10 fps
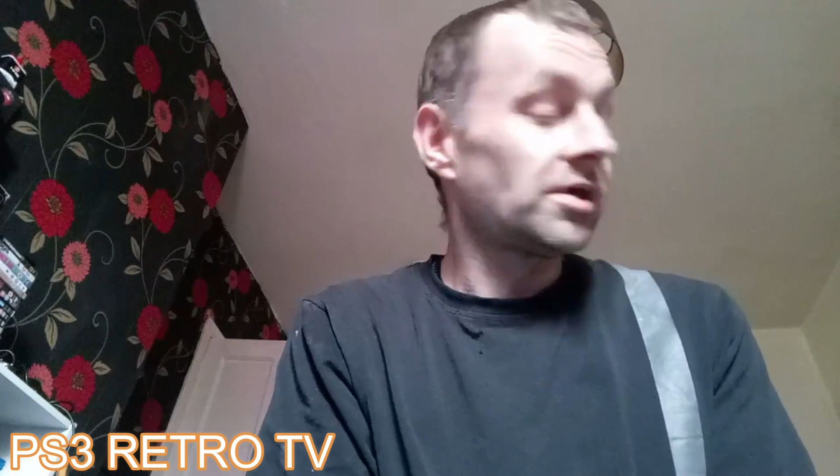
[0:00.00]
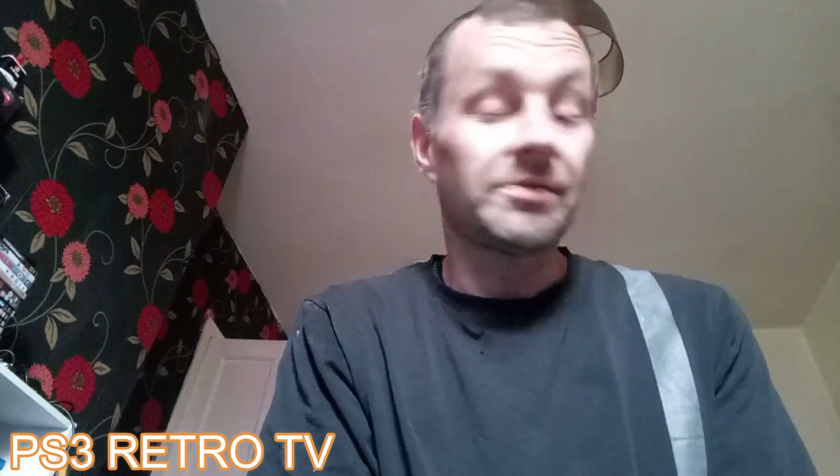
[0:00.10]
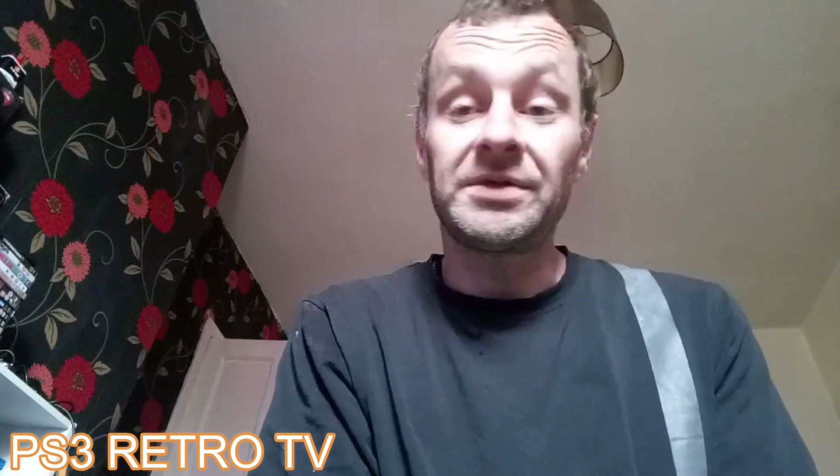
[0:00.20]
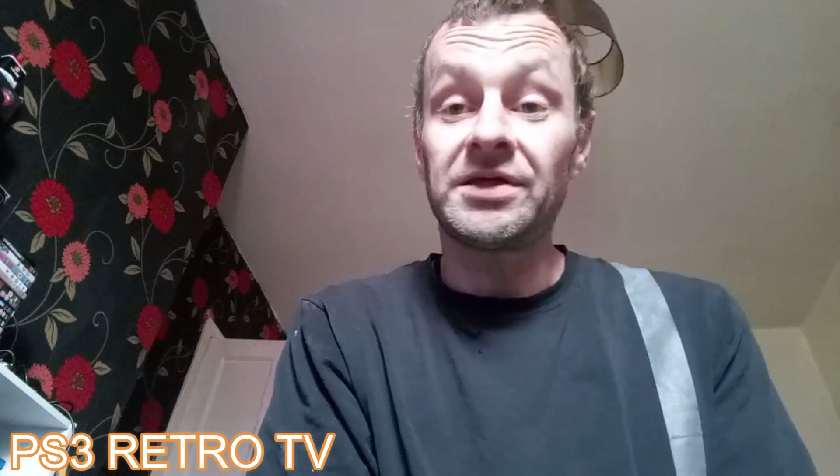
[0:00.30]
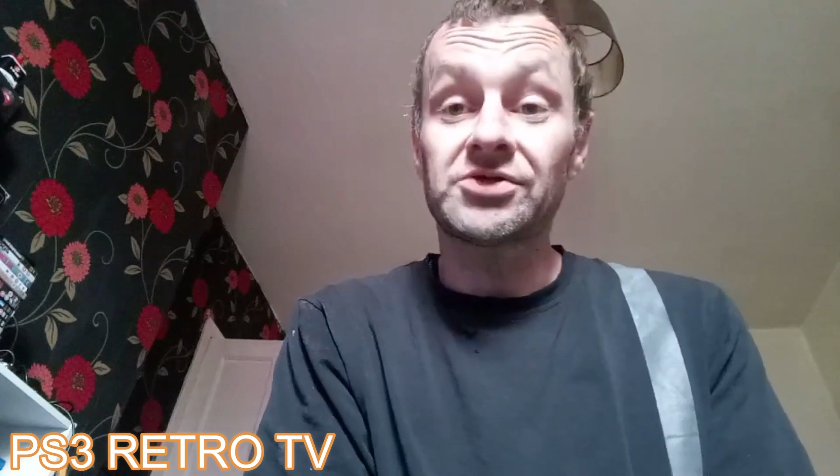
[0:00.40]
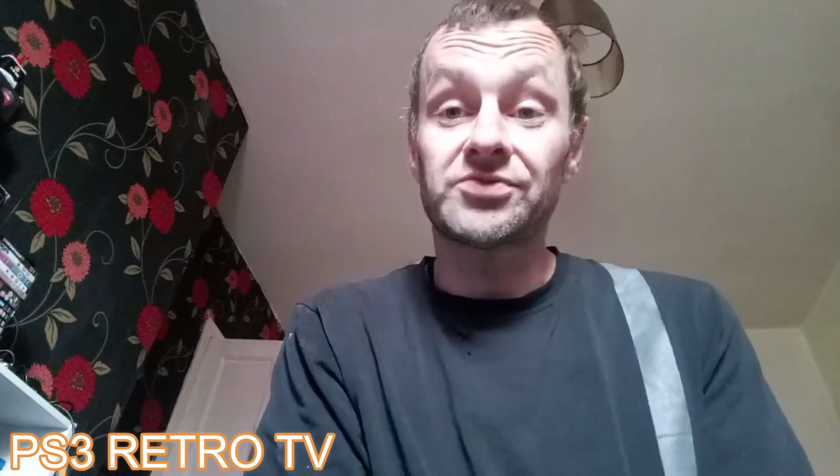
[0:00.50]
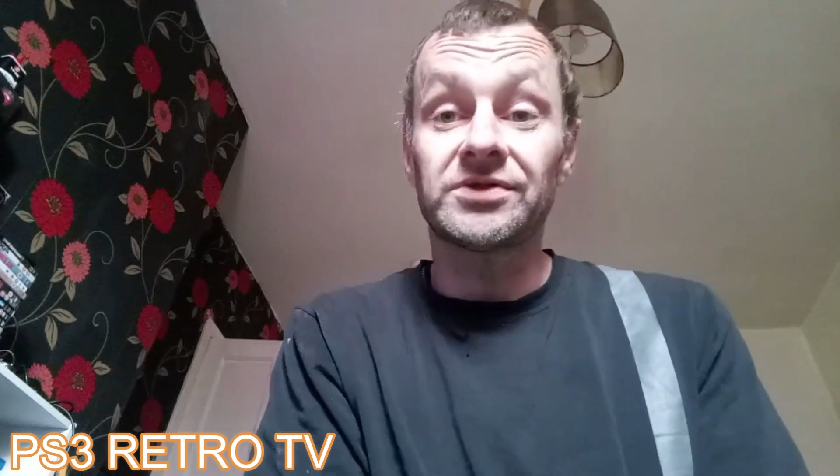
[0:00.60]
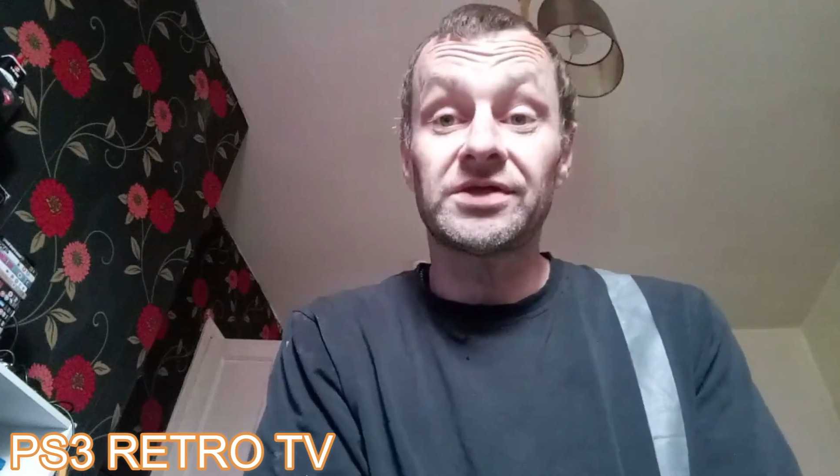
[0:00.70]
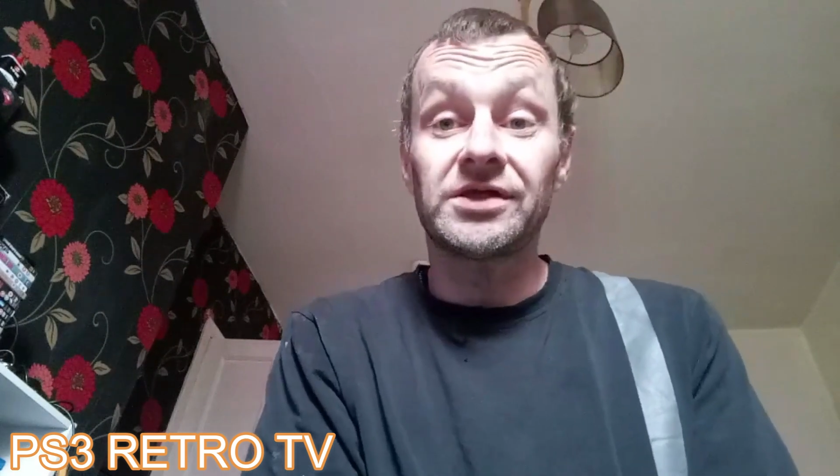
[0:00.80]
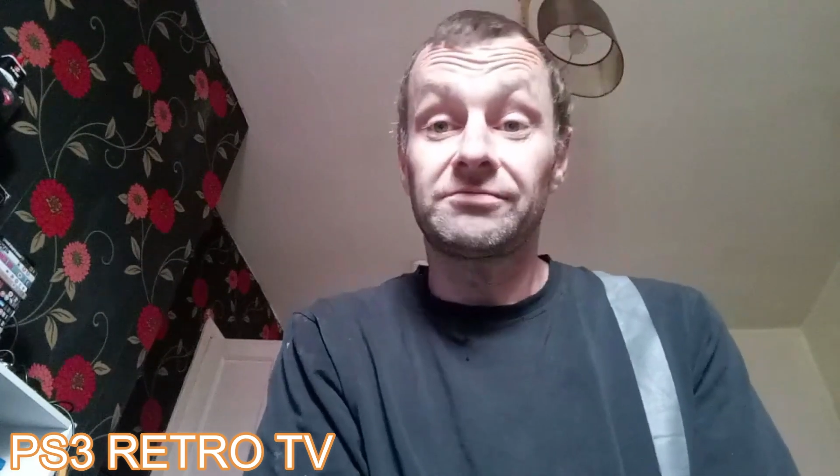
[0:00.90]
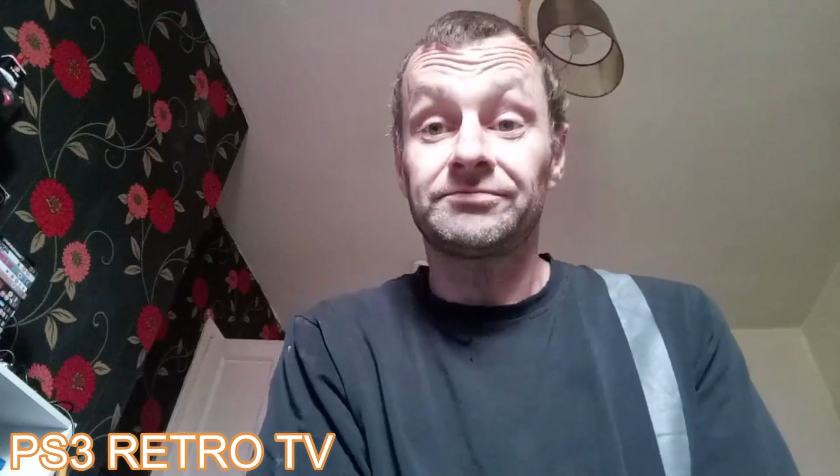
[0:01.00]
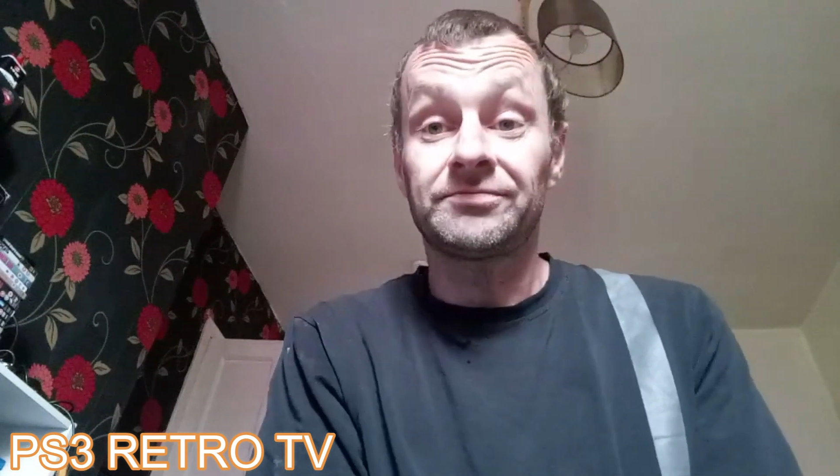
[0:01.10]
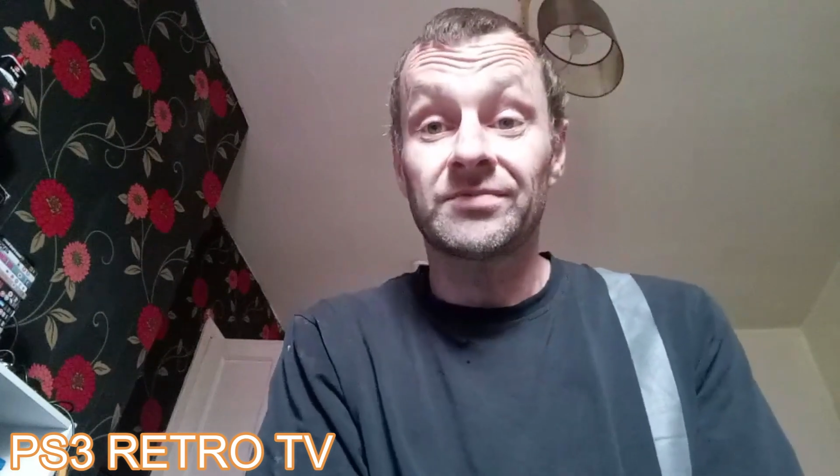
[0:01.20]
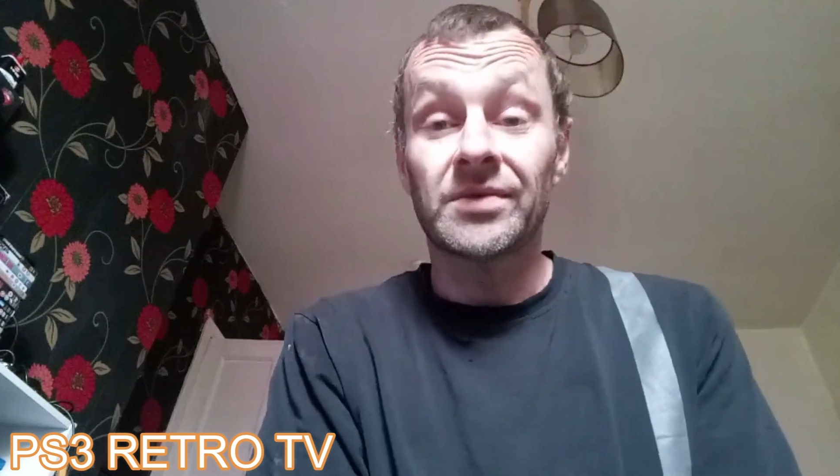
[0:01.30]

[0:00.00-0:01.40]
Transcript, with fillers: a PS1 game.